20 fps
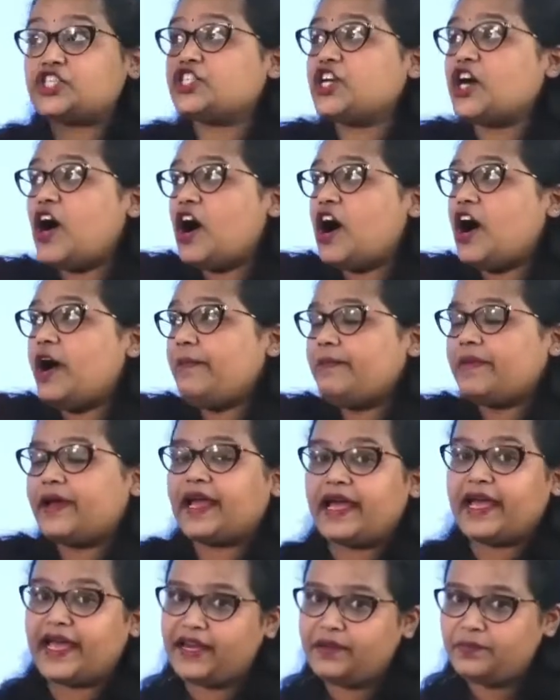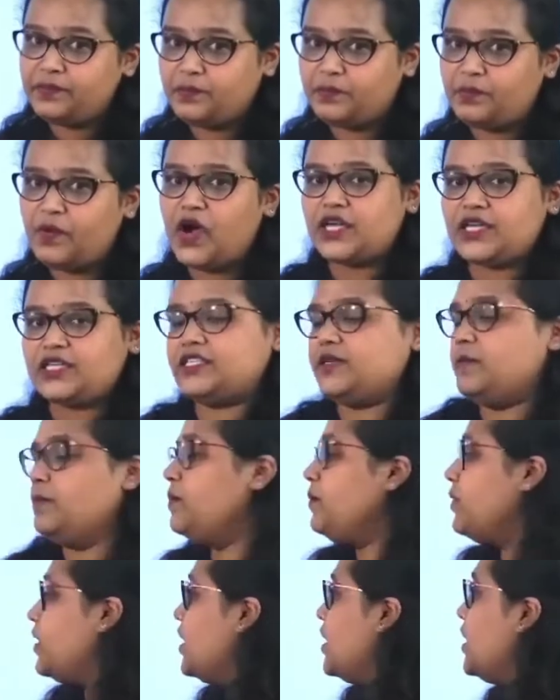Top and bottom.
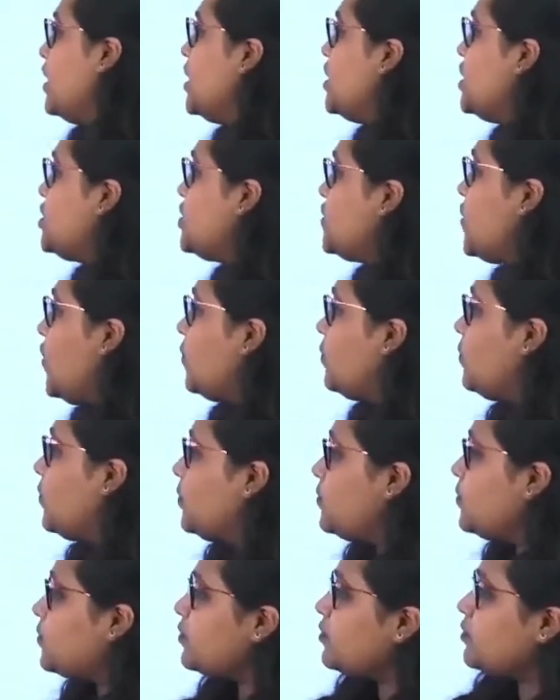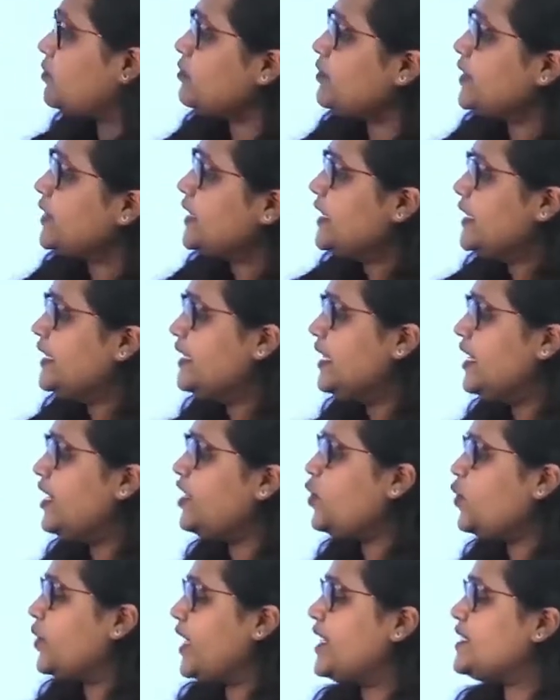So,
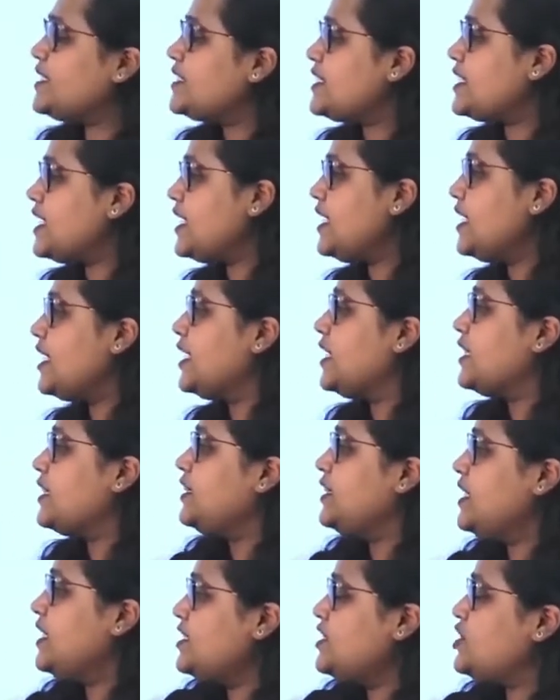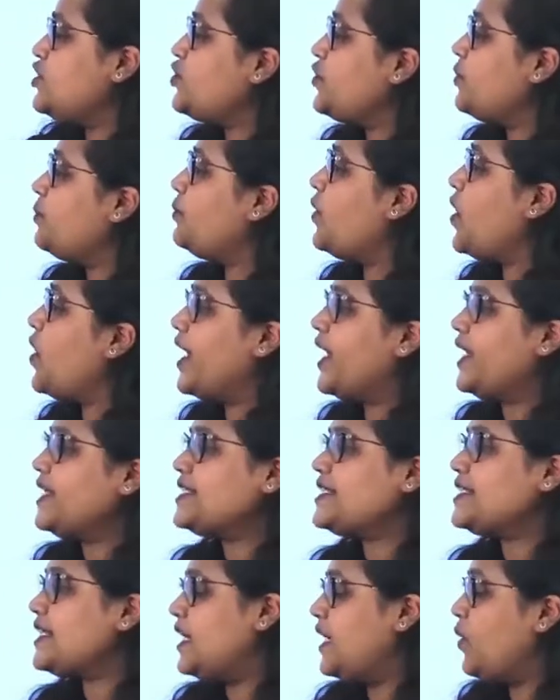here you can see these 2
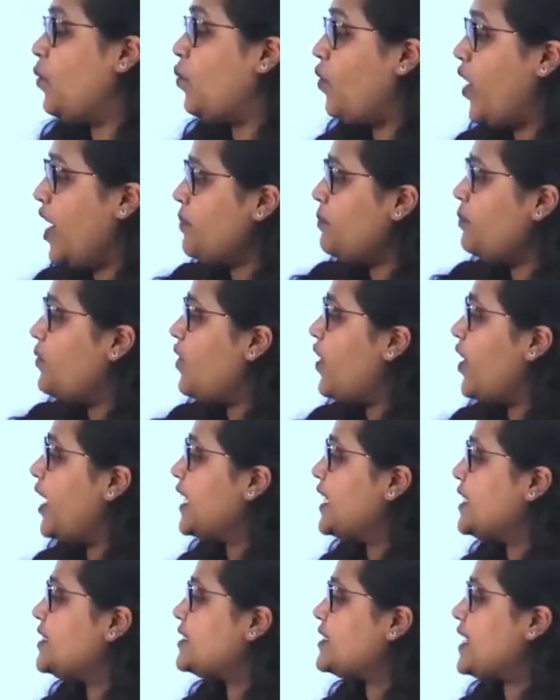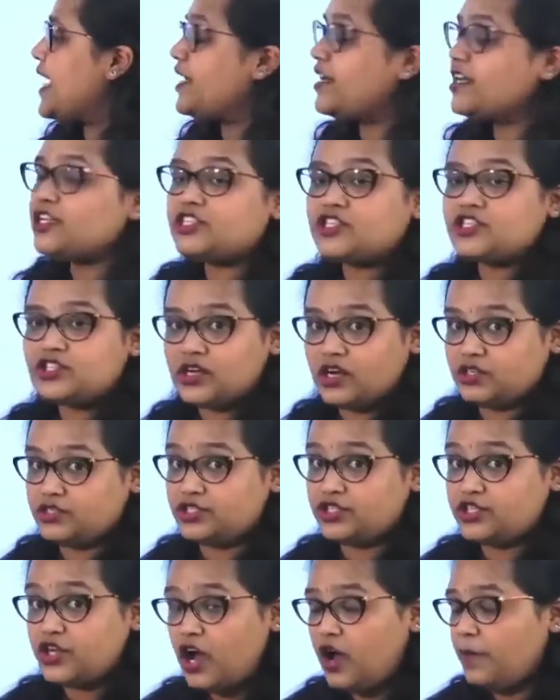boys. One boy is standing
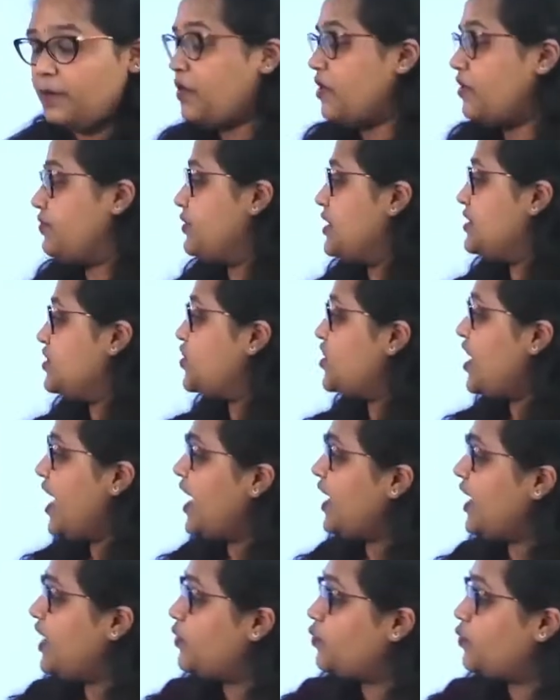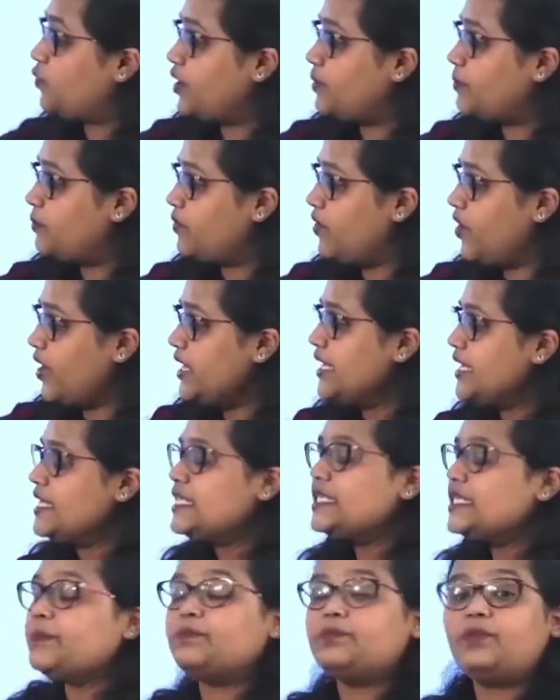on top of the stair and one boy
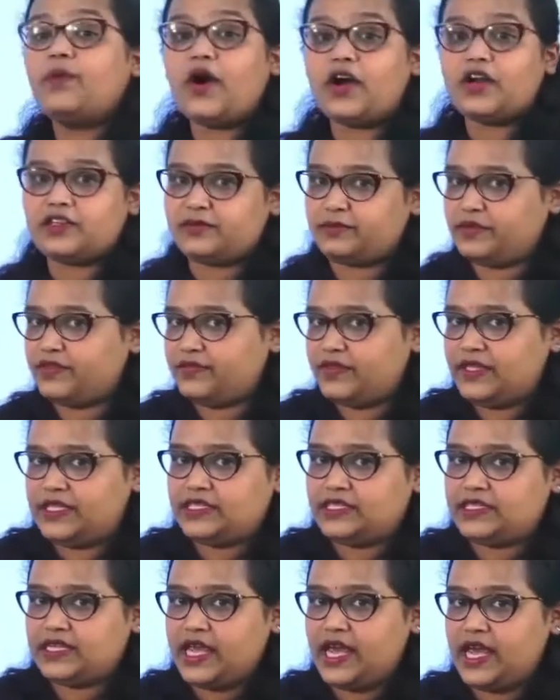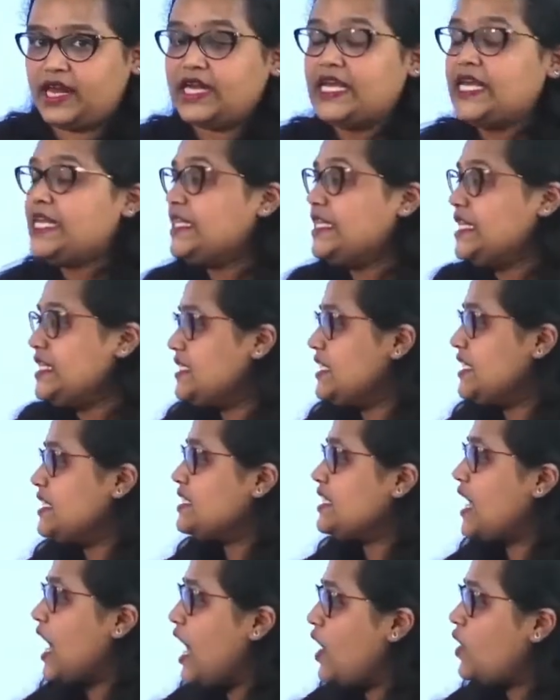bottom of the stair. This
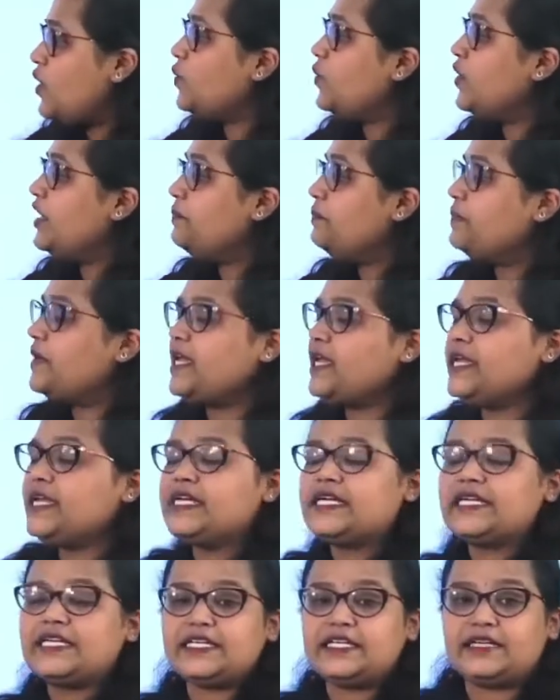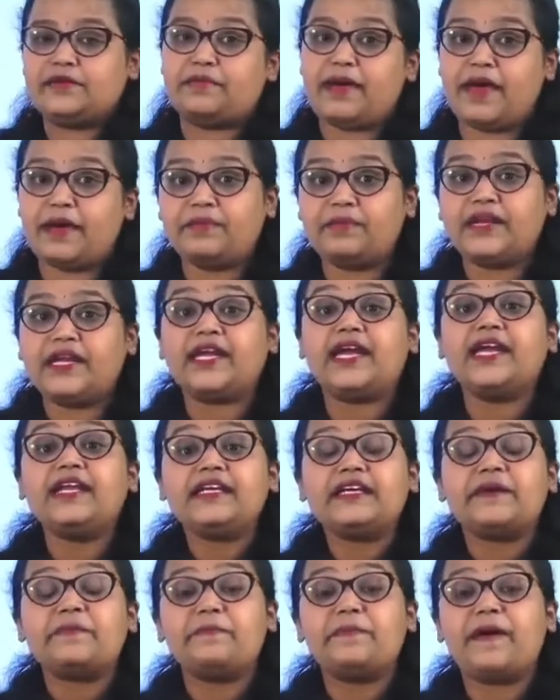is how we'll be remembering
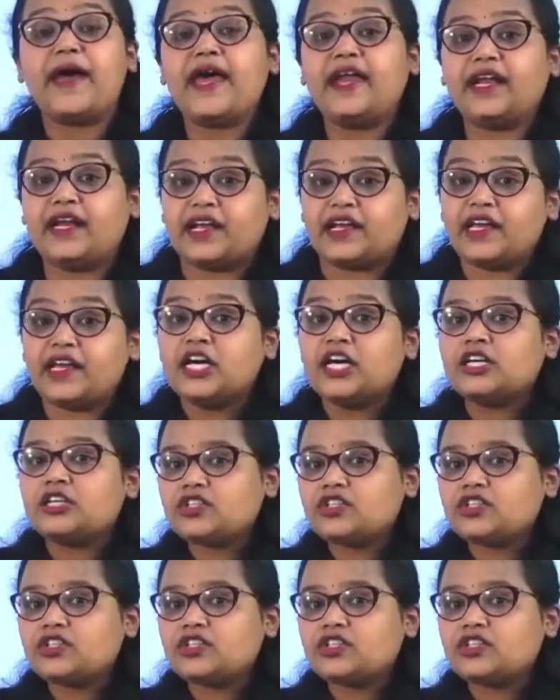and comparing.